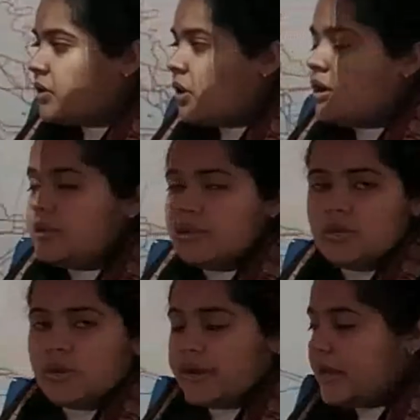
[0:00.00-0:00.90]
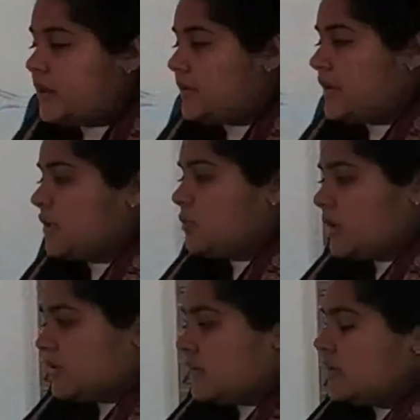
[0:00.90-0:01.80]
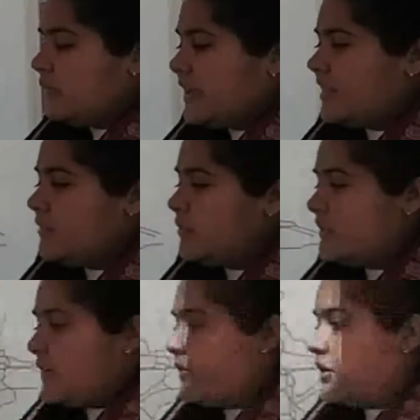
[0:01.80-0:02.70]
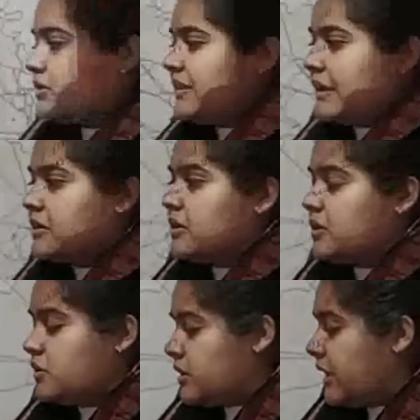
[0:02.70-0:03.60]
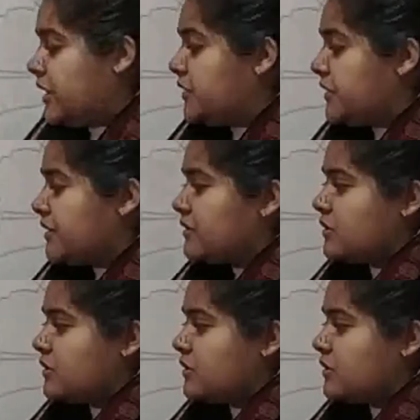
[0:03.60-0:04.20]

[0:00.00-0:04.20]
colony you are entering, whichever sector you are entering,